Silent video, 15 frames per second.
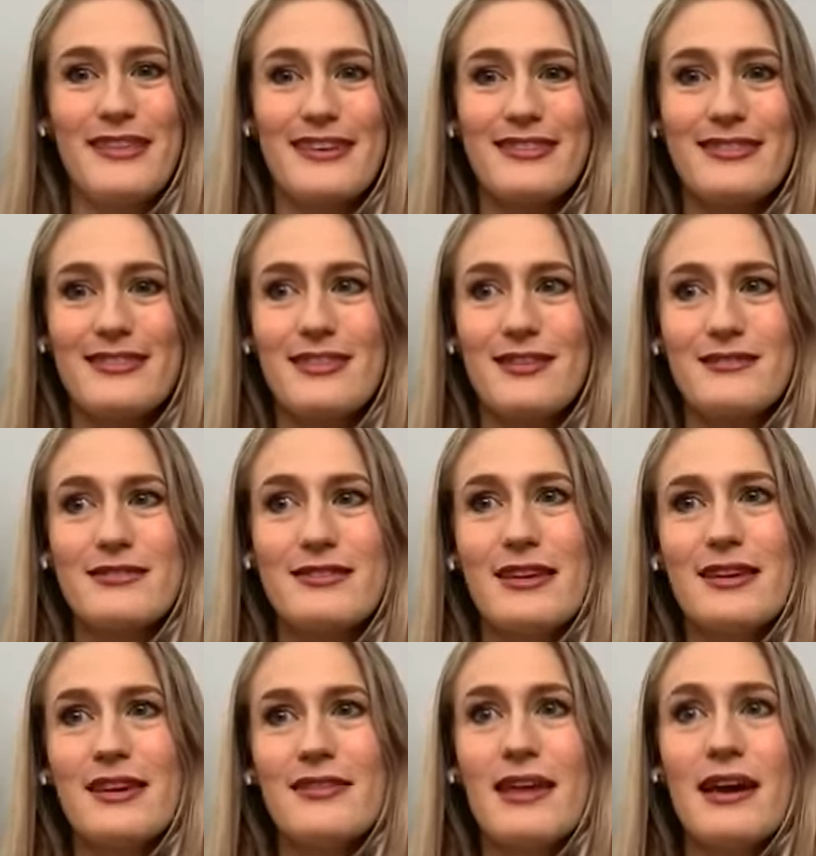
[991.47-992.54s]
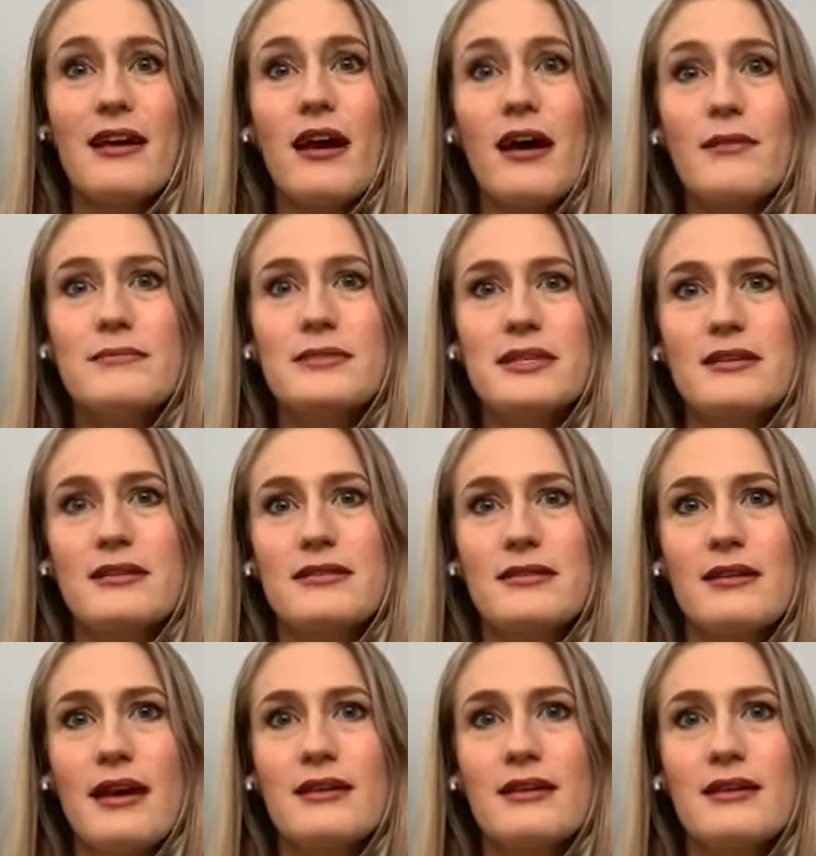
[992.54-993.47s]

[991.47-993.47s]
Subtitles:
Like, there's that comes and